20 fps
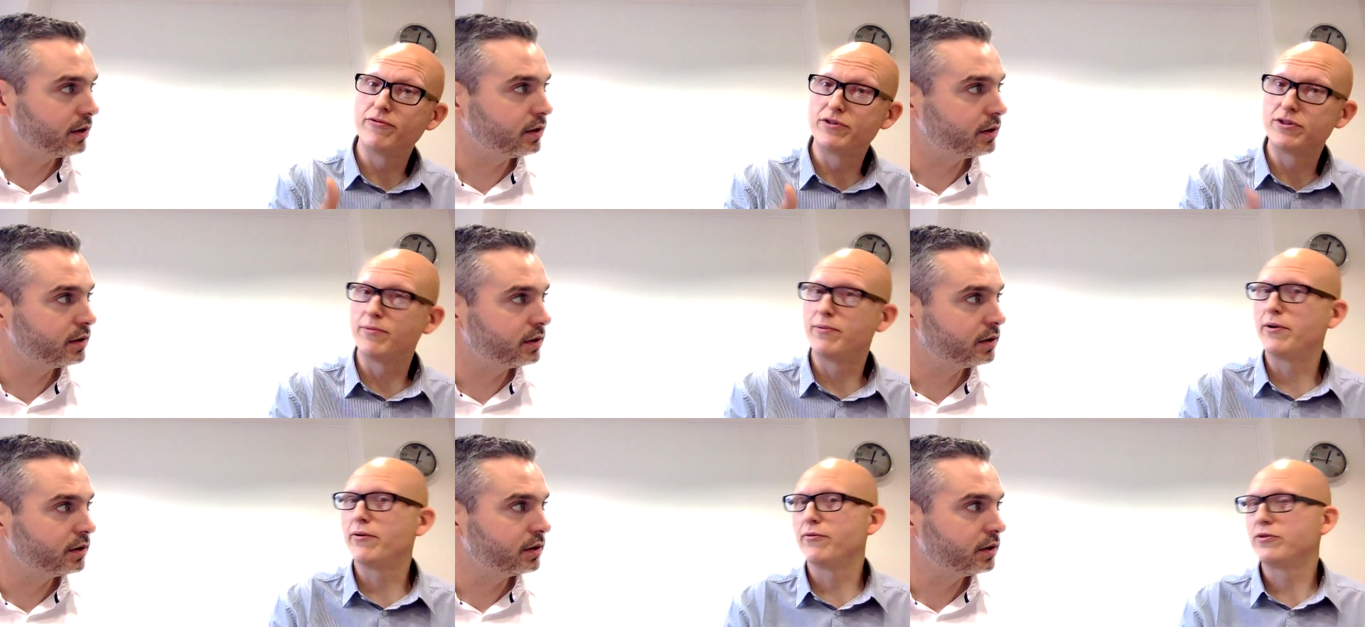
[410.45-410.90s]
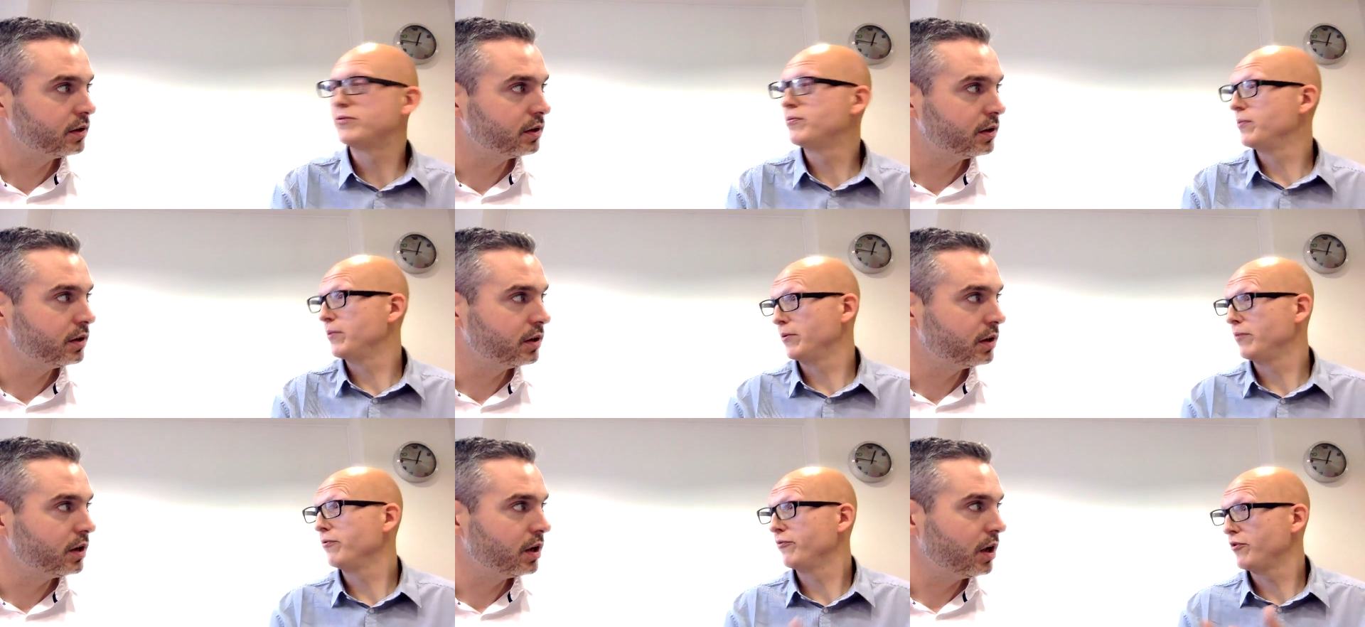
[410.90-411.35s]
Speaker 1: To be, able, to be
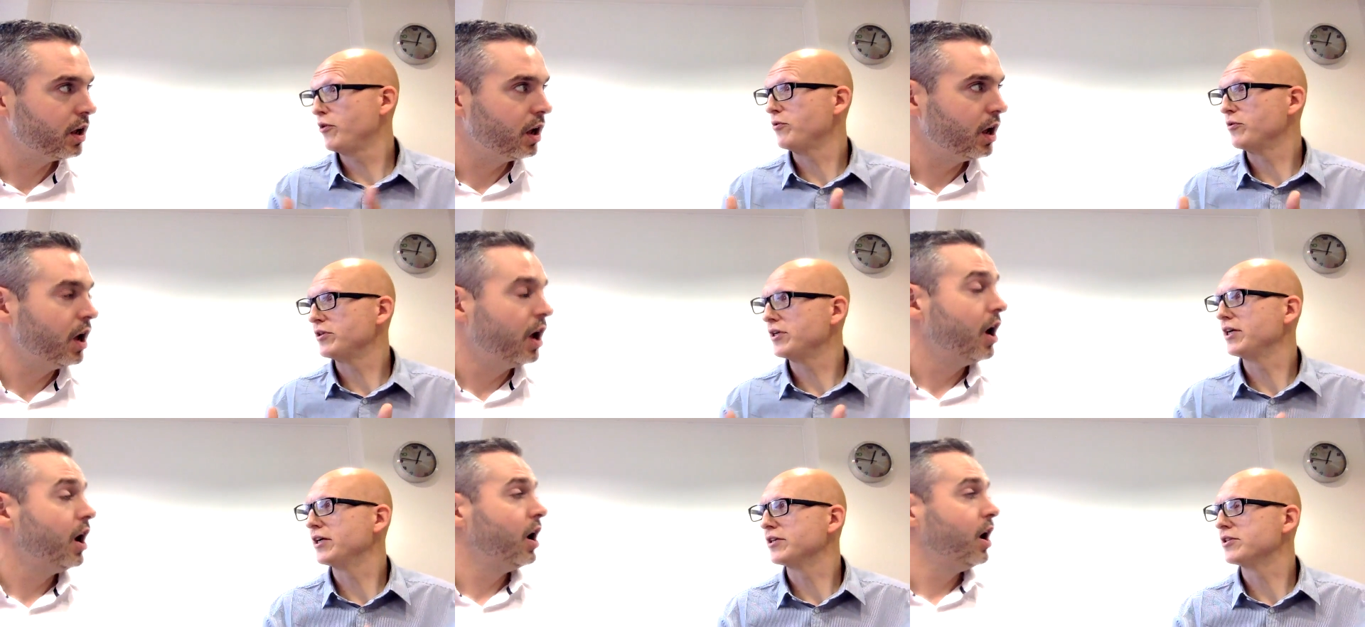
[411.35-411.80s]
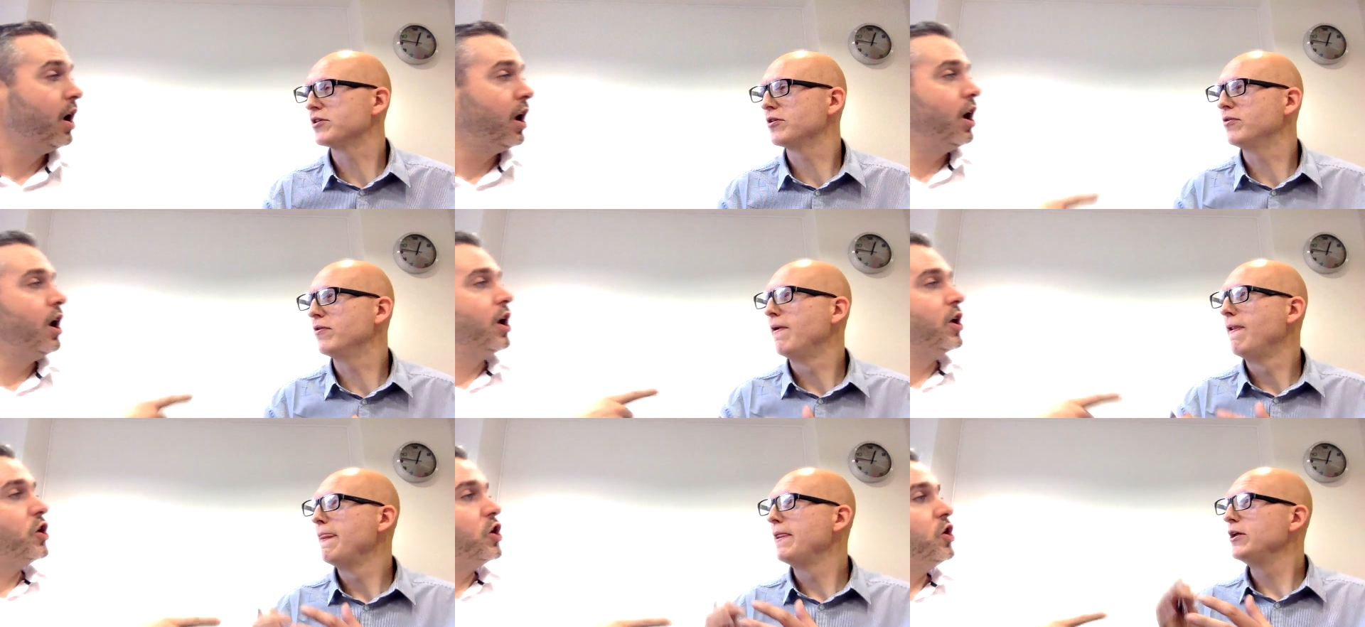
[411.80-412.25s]
able to vote, yeah. So
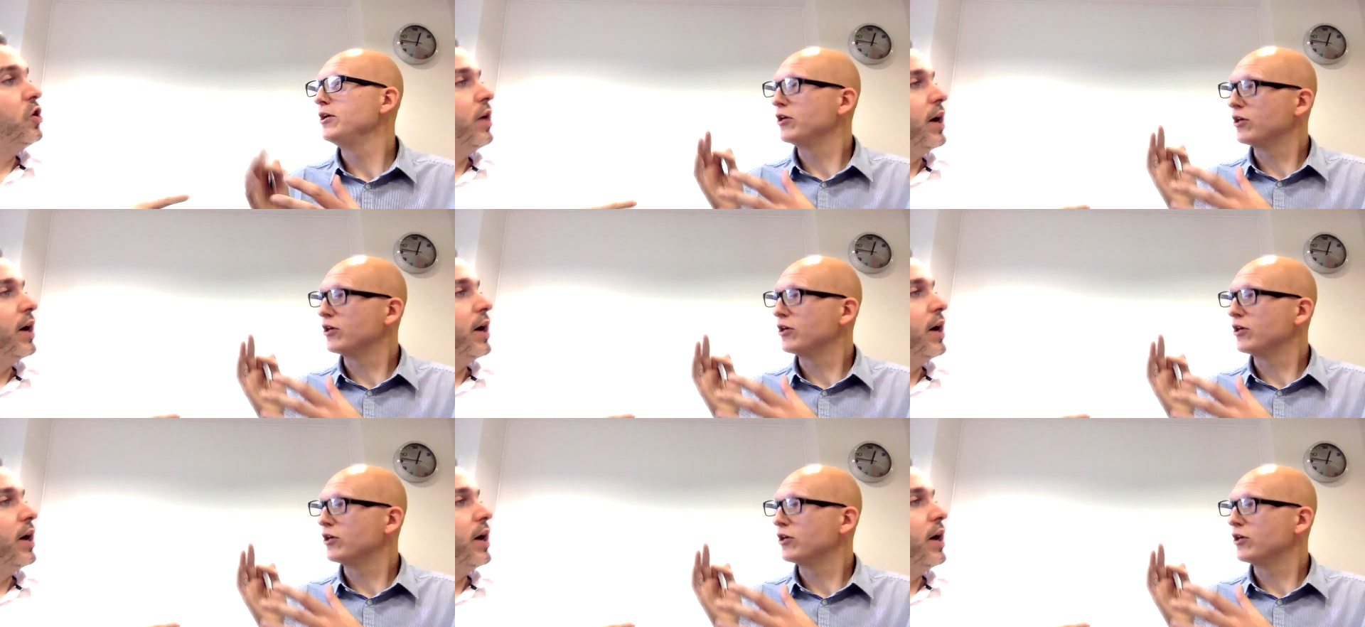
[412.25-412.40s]
you,